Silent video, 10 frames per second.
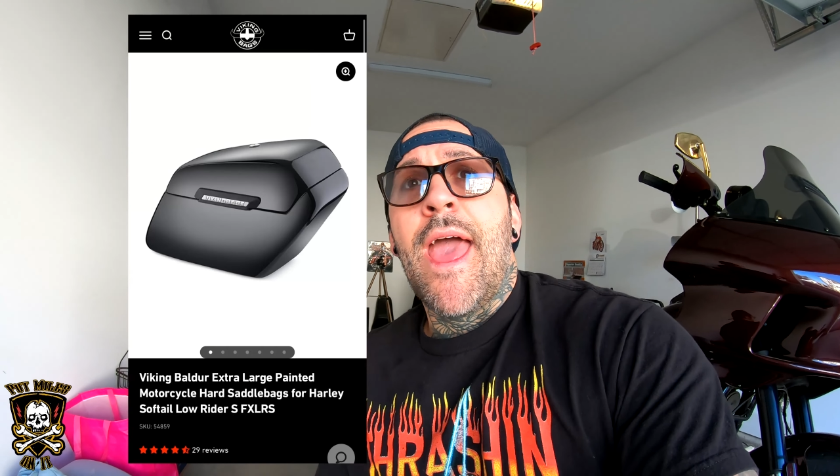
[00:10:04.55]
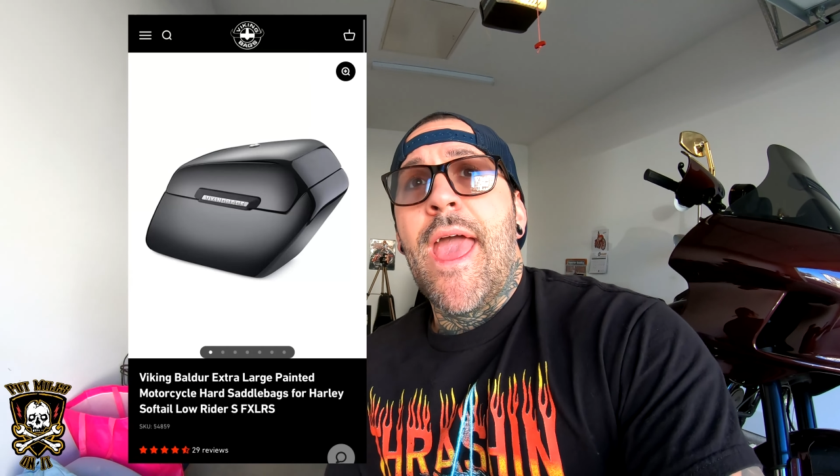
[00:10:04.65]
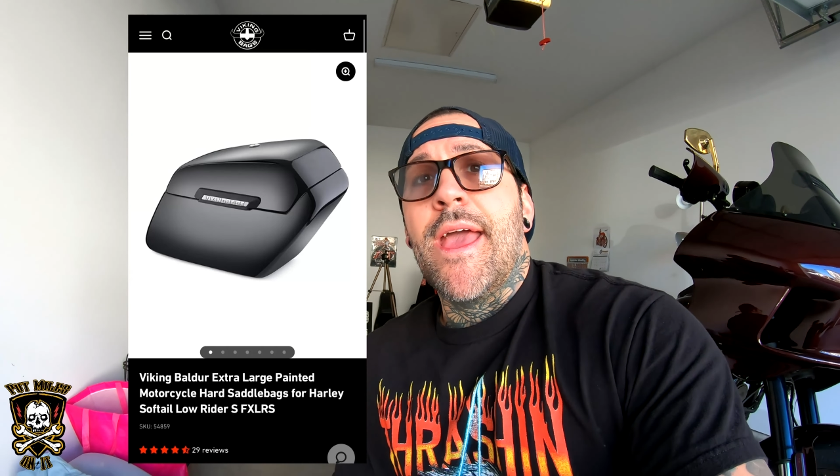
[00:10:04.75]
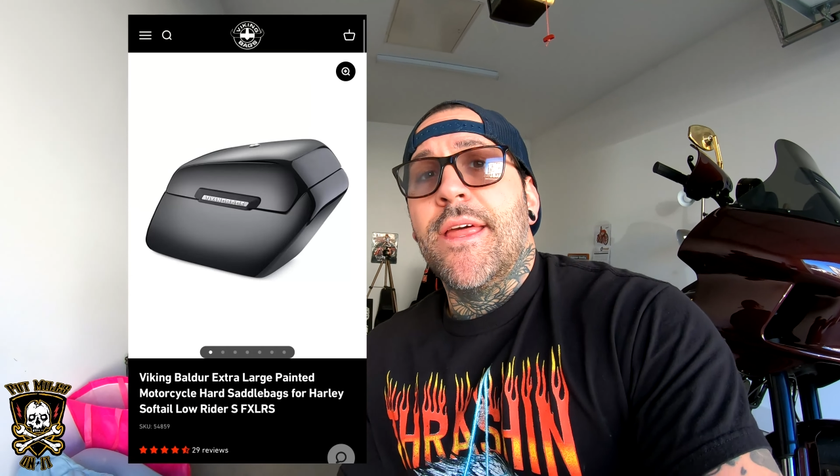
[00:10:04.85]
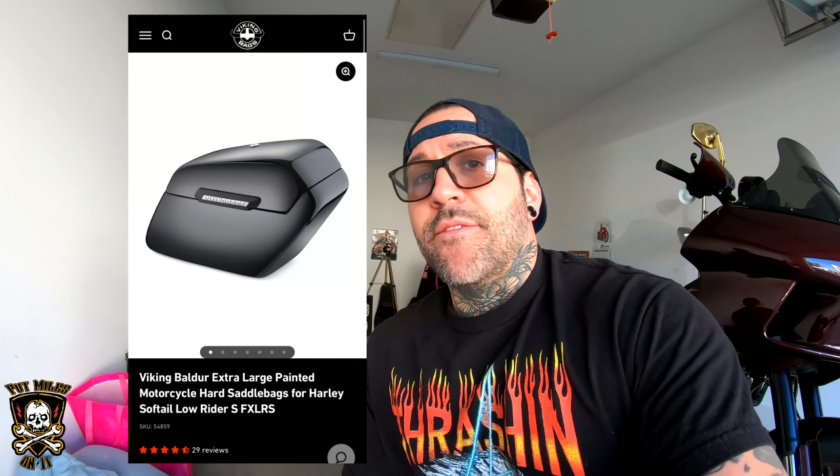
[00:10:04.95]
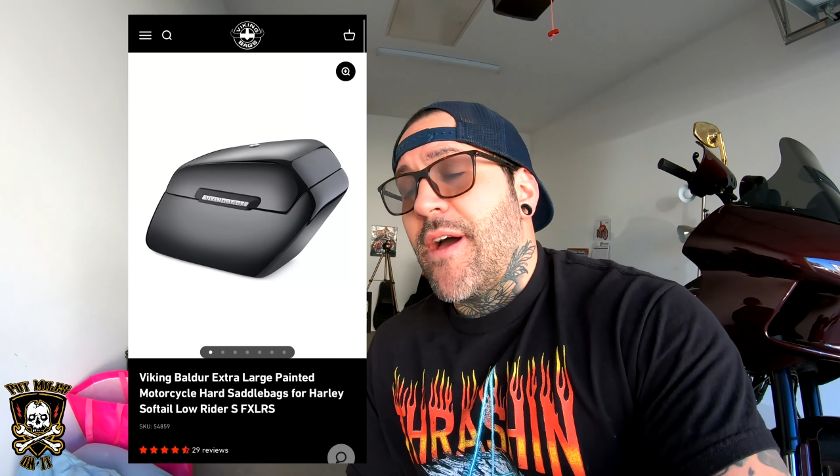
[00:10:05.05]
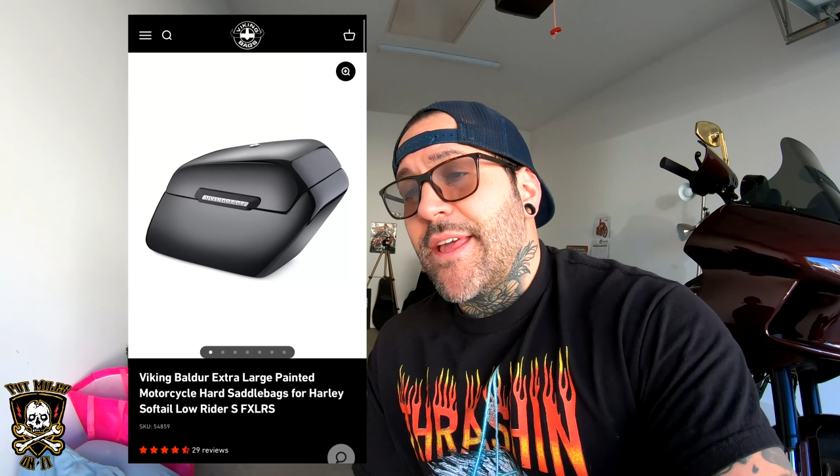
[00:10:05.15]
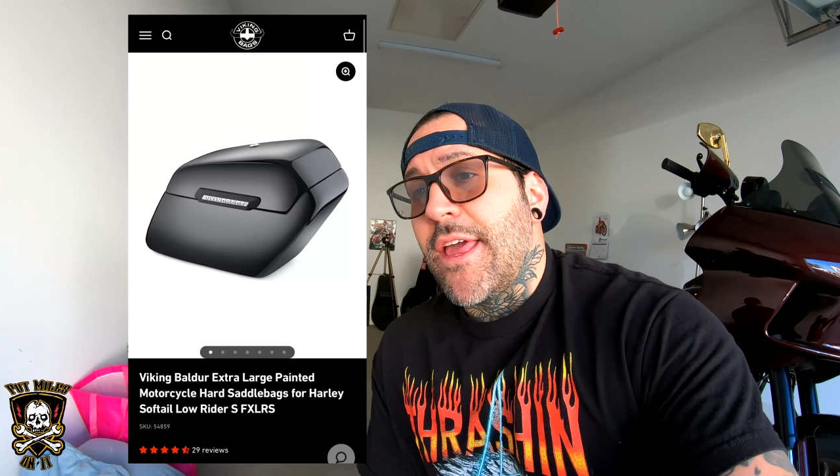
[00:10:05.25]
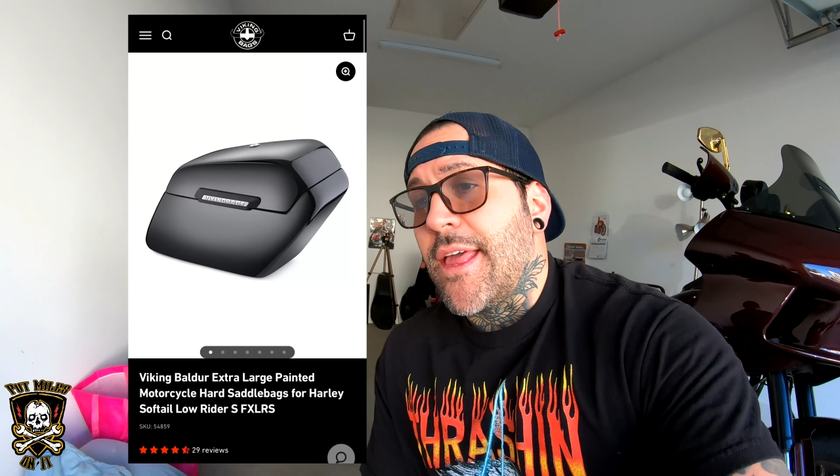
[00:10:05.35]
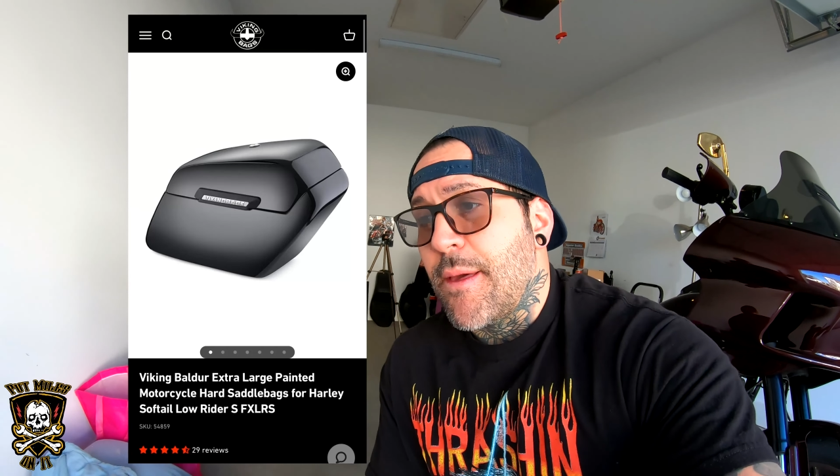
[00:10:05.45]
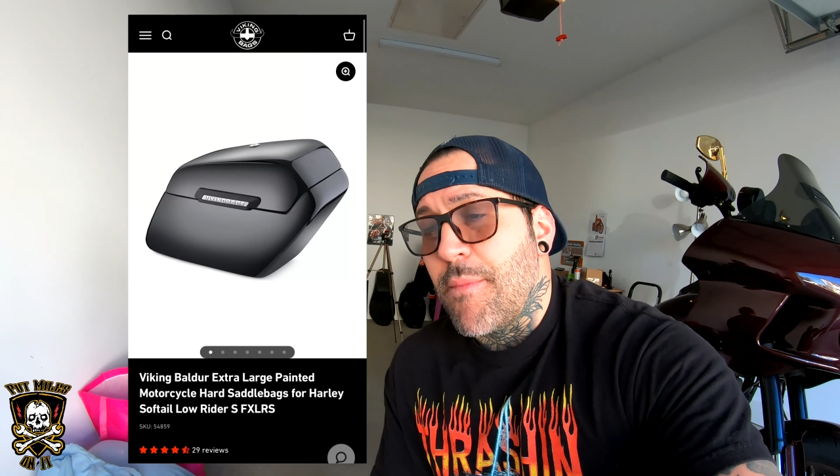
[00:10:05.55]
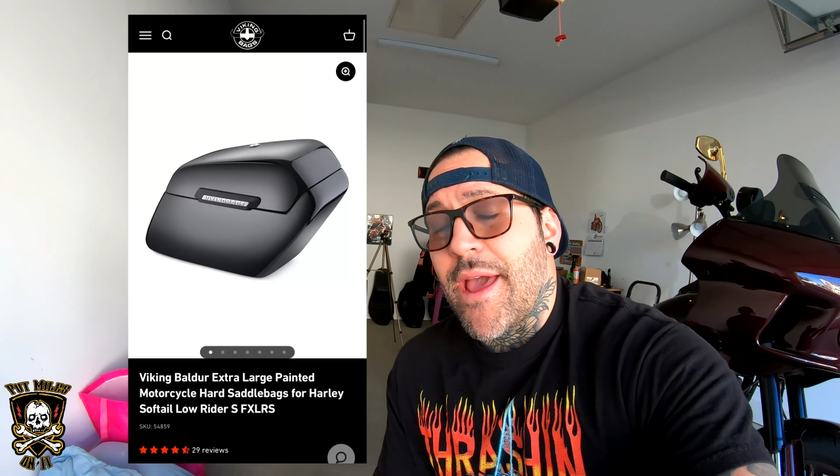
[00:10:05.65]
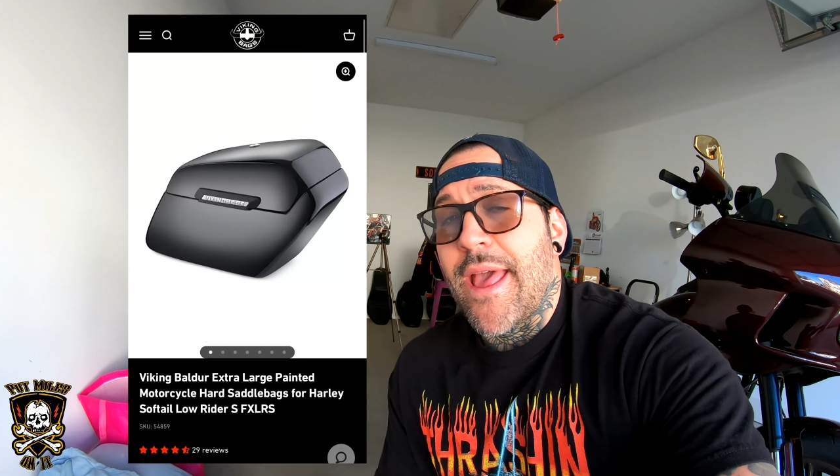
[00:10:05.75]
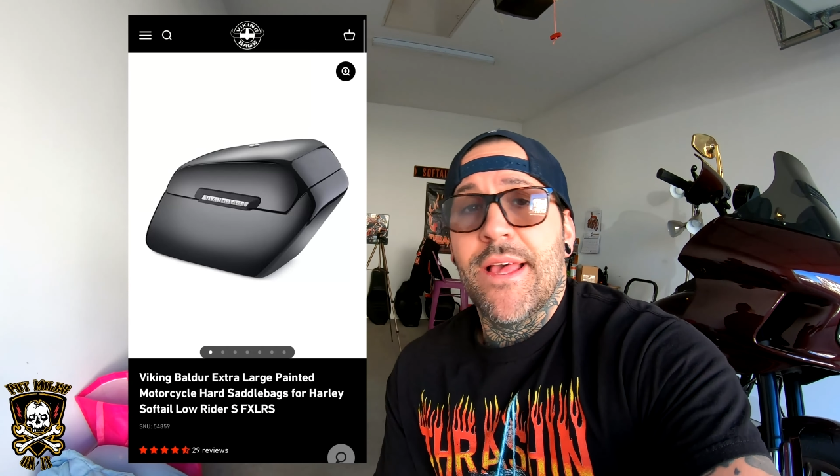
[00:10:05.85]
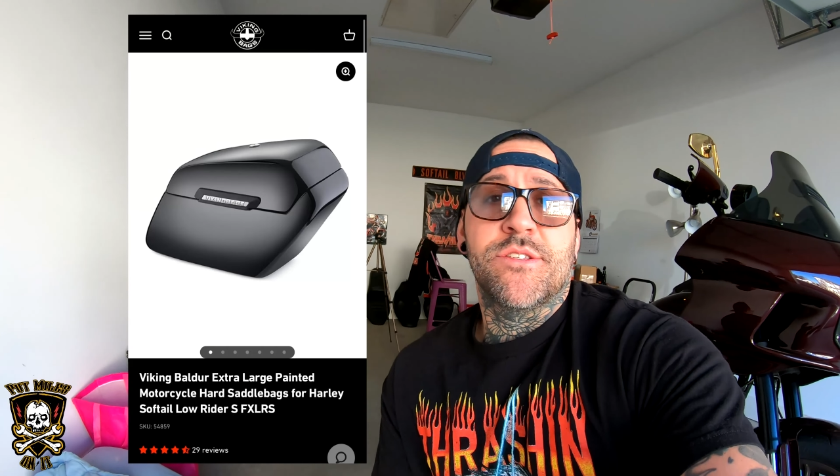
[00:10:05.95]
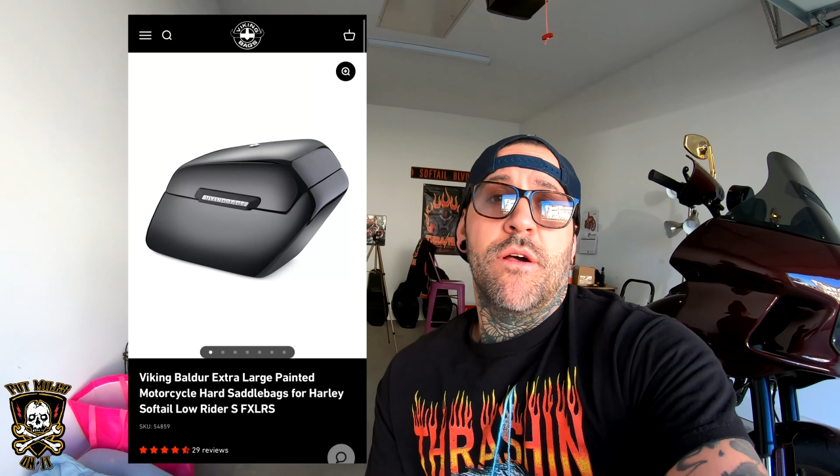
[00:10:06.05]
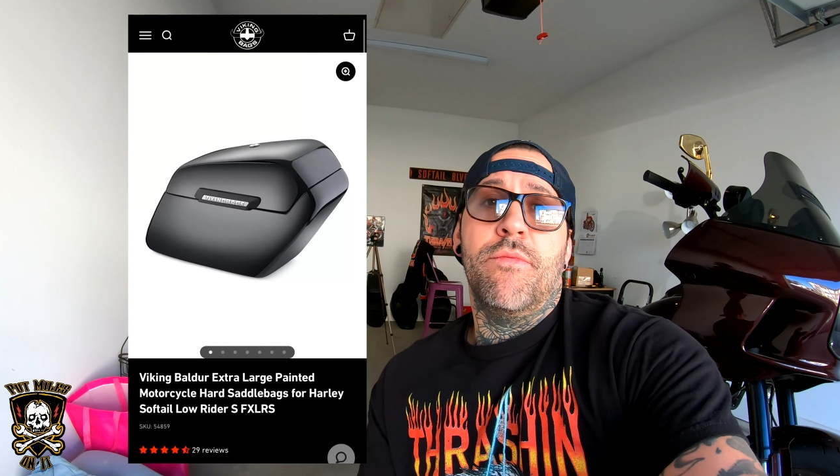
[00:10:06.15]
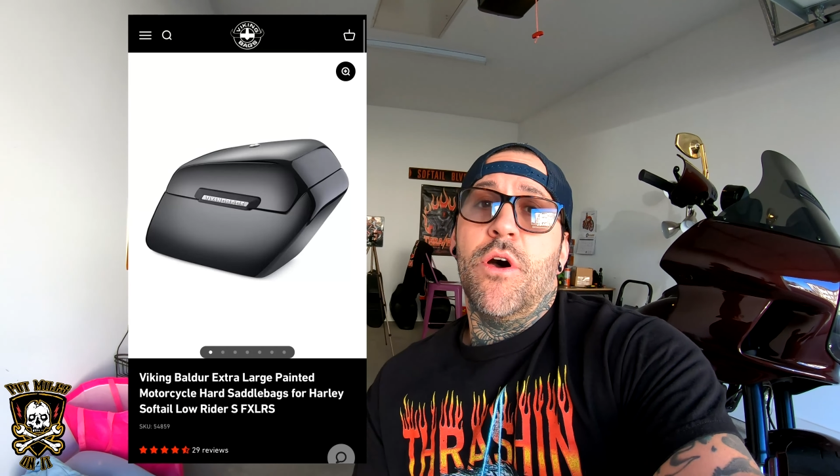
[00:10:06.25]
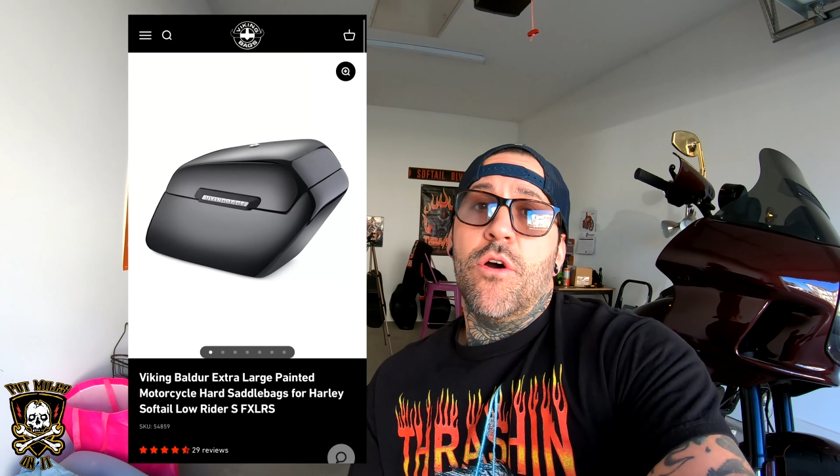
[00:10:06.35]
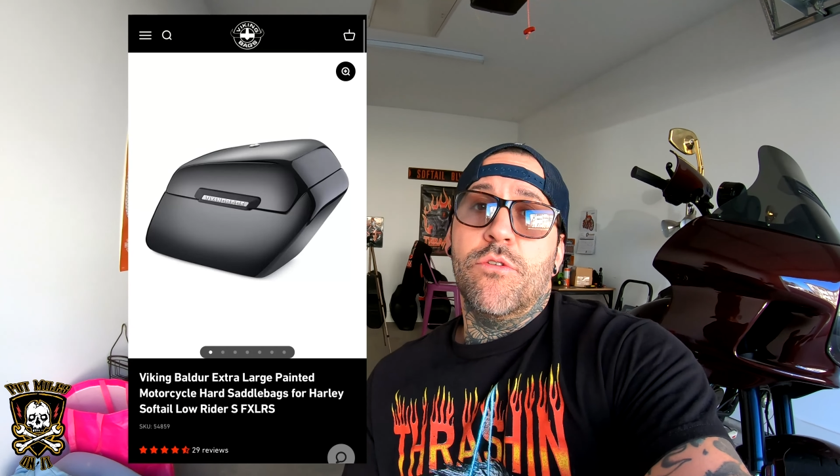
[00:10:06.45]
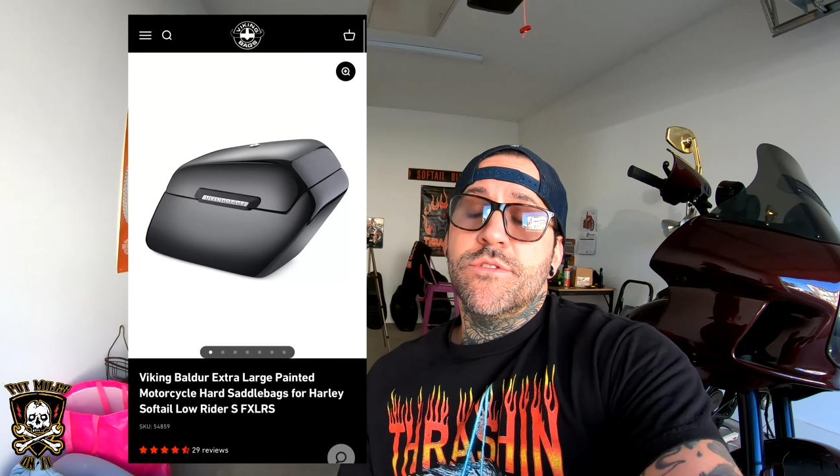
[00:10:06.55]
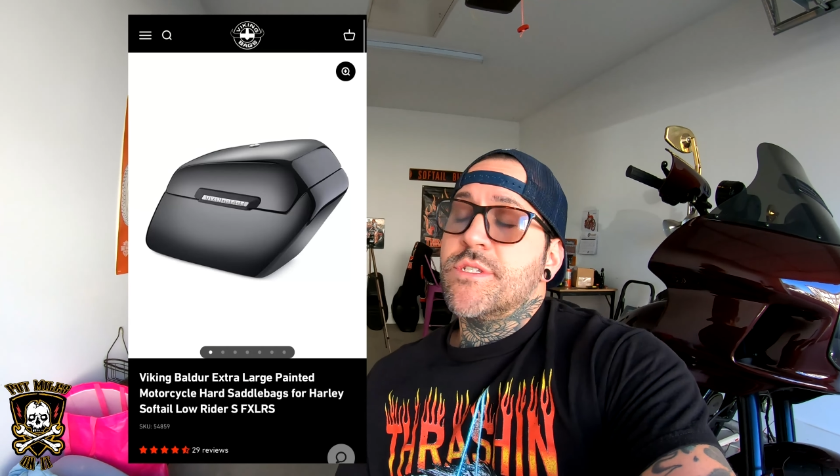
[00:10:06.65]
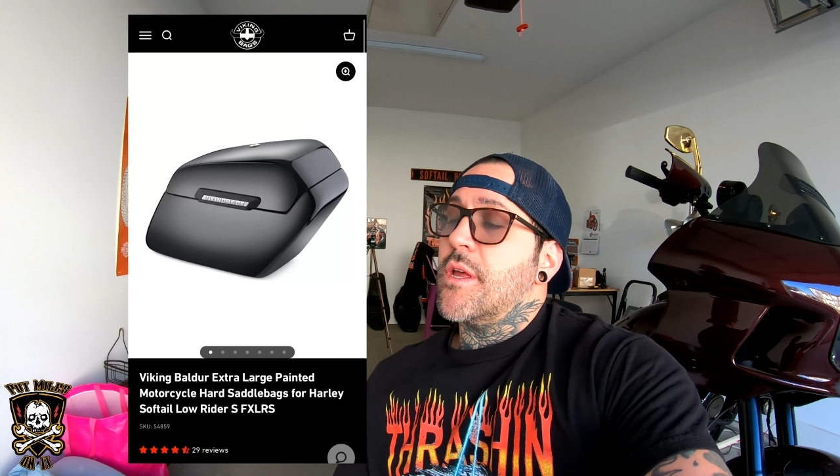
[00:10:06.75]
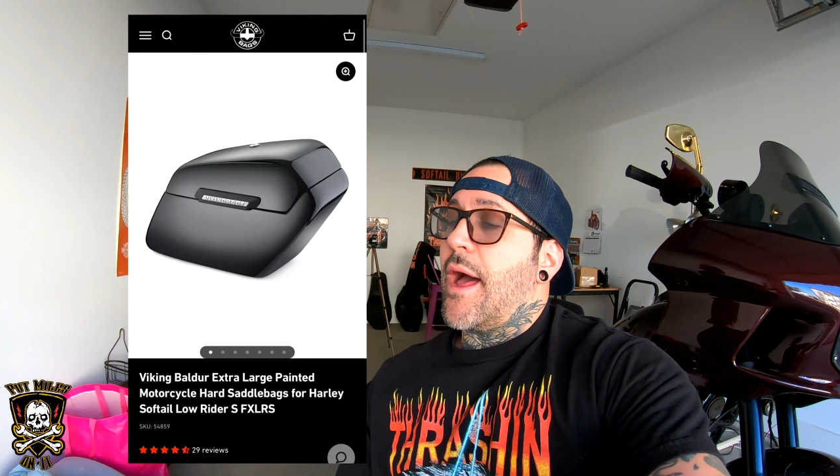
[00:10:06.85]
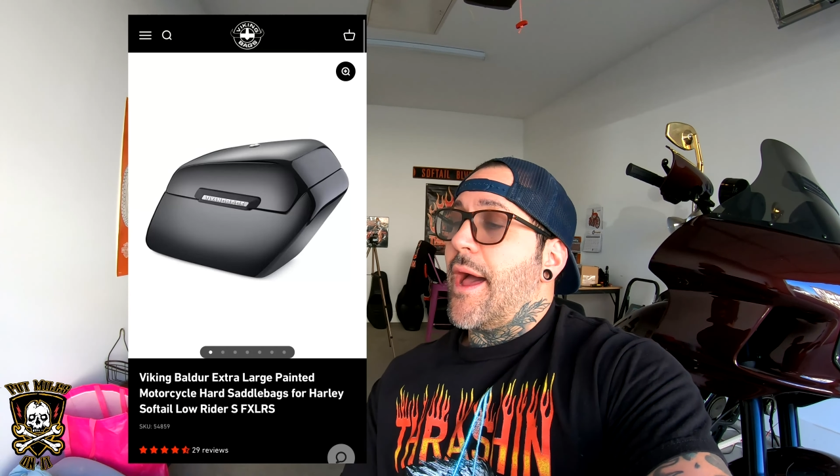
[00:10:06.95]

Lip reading: and if I could get my hands on those,